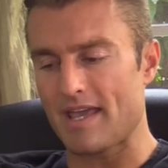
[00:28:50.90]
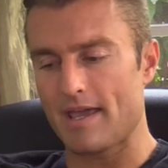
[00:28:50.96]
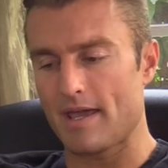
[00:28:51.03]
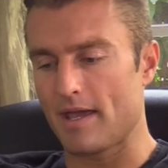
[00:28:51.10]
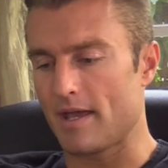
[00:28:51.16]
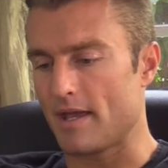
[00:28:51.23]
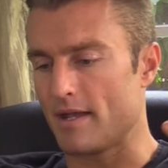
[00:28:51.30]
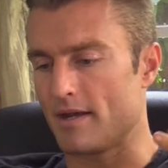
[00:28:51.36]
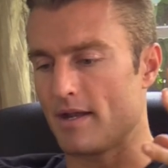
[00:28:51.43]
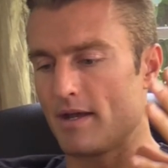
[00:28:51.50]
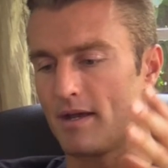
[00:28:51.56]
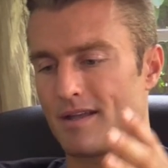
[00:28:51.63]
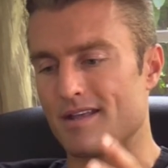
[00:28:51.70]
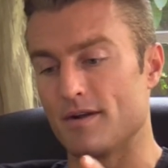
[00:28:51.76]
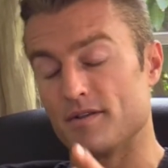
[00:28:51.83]
and
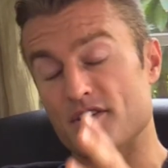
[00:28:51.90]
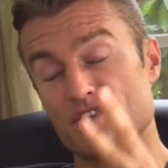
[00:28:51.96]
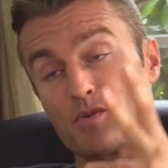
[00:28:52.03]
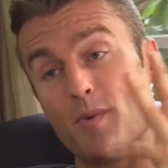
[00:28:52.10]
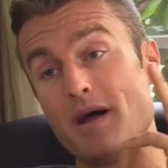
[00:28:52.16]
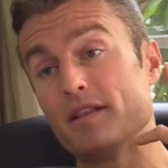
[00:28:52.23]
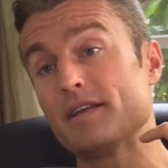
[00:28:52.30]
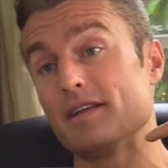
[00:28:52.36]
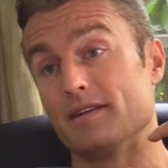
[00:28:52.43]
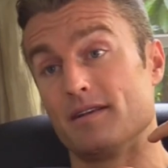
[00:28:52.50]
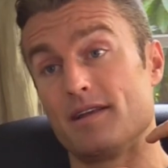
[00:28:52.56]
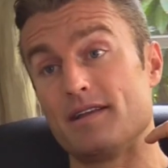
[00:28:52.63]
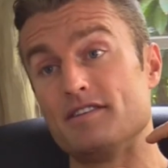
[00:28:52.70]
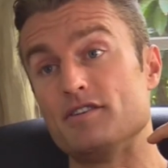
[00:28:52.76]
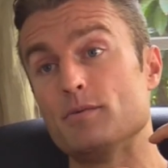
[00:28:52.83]
uh, you know the
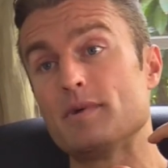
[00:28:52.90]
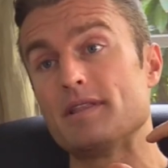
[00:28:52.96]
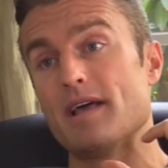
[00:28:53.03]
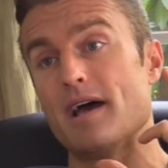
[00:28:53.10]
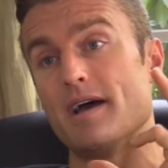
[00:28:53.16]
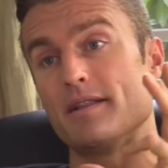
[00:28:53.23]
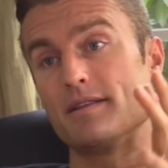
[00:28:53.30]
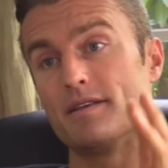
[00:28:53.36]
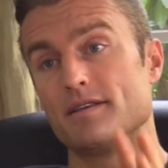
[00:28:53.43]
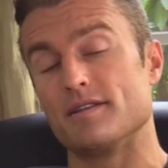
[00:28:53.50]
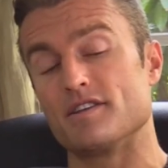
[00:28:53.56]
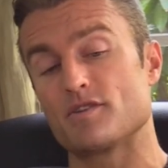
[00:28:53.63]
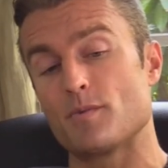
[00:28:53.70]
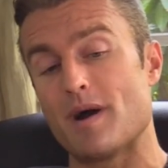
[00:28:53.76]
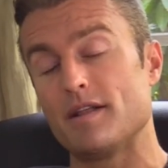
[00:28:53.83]
swelling in doing that the,
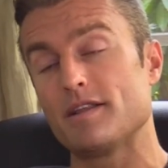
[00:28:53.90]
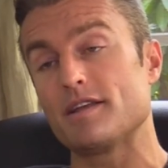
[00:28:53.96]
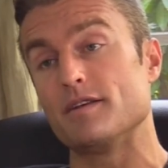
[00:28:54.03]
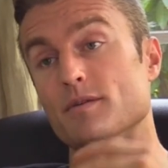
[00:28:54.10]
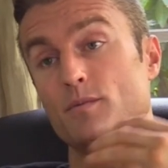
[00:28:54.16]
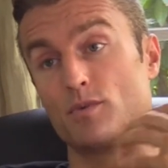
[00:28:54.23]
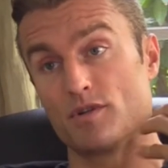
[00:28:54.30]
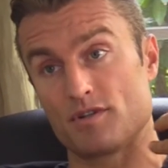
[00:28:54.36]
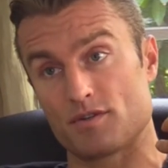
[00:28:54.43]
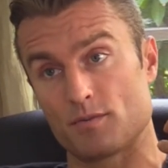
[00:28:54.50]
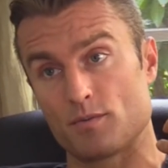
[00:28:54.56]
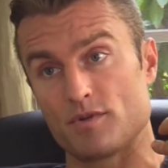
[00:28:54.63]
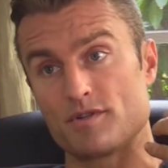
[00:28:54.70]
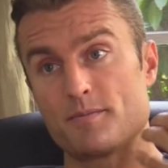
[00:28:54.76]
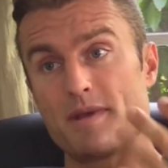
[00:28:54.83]
the swelling
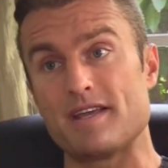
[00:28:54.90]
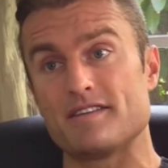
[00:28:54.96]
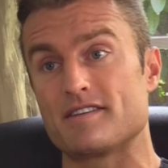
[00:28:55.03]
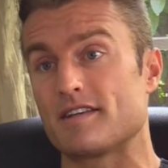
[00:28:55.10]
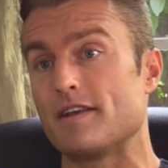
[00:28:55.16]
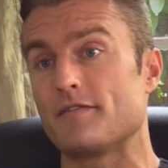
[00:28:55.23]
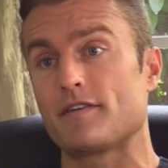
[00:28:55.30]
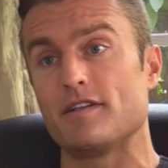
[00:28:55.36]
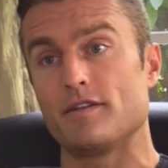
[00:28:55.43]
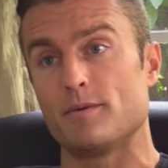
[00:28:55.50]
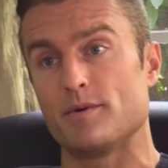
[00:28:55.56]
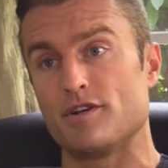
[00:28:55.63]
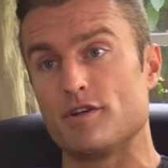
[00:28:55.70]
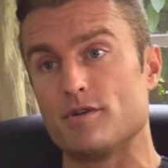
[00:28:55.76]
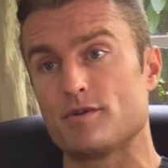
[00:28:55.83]
was was being significantly
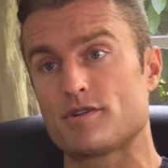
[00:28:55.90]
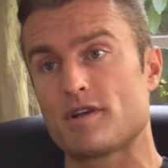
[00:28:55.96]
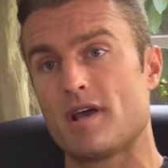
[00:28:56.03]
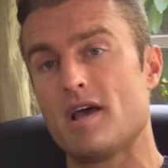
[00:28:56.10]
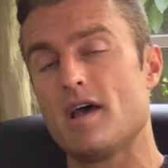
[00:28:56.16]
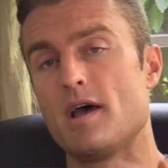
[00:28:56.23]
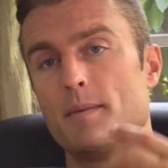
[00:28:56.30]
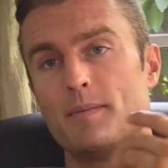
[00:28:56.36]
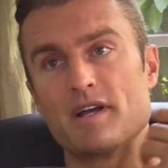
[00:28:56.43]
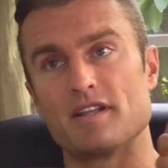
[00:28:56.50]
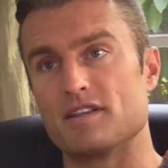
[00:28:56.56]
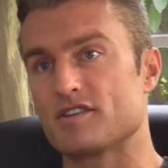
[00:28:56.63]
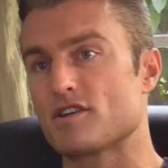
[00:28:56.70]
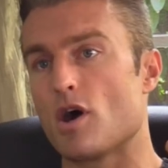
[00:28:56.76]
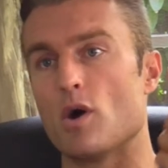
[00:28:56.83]
reduced My,
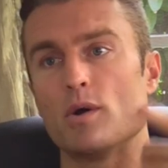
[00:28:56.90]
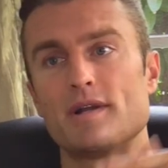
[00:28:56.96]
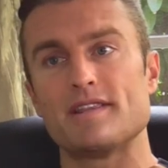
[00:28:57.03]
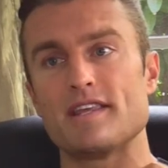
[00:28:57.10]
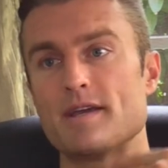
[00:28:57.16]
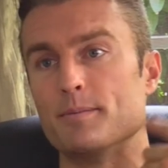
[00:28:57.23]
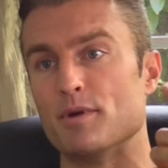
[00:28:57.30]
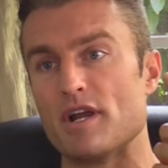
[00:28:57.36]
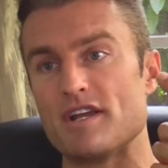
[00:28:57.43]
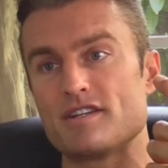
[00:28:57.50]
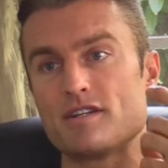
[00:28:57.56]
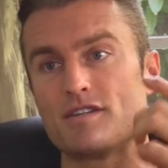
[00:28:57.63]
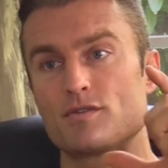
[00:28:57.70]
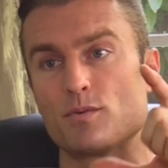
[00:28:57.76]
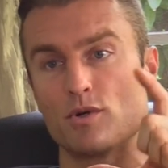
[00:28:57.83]
the scarring the
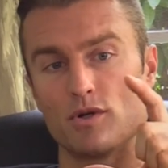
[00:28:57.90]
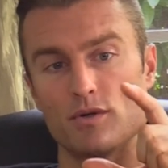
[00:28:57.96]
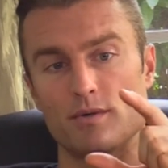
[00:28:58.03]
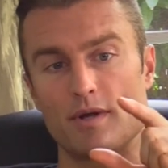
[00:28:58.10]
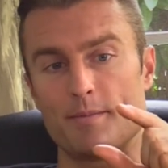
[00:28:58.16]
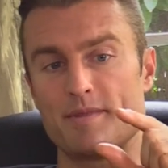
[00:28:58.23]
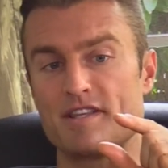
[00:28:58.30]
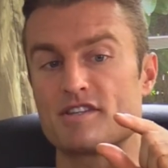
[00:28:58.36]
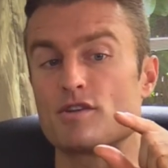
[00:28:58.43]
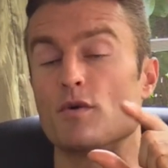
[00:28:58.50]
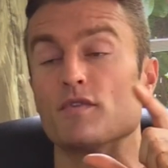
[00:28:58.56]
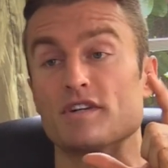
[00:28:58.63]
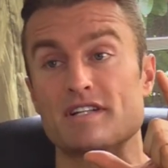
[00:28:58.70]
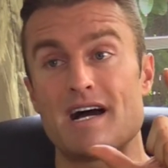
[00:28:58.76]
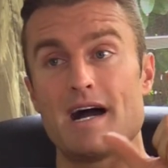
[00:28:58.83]
abrasions were i mean this is
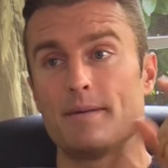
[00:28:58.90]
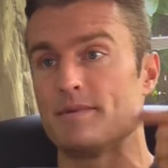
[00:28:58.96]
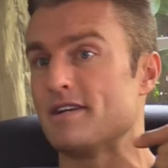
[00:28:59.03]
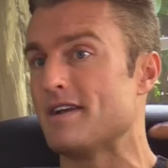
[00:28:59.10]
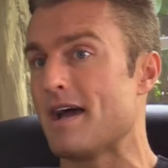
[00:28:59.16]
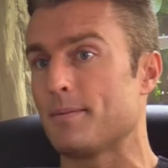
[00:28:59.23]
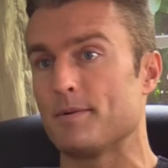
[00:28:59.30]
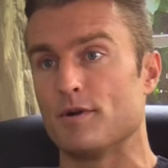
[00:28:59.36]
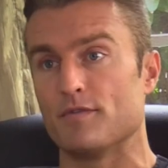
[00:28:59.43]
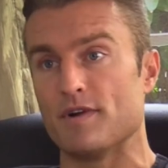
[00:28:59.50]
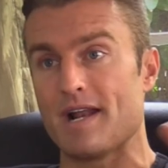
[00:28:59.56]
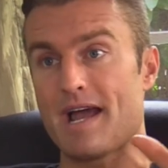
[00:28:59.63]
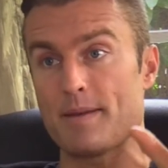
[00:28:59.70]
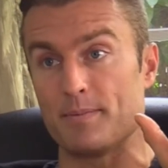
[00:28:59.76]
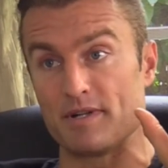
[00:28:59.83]
over time didn't happen
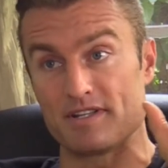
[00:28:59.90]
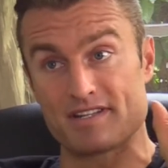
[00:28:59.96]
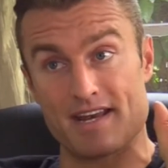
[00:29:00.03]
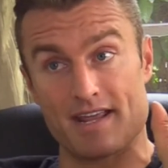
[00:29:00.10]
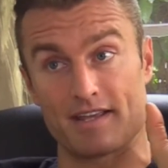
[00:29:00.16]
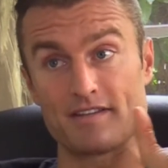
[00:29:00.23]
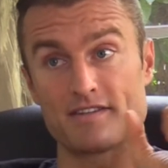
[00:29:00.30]
overnight but staying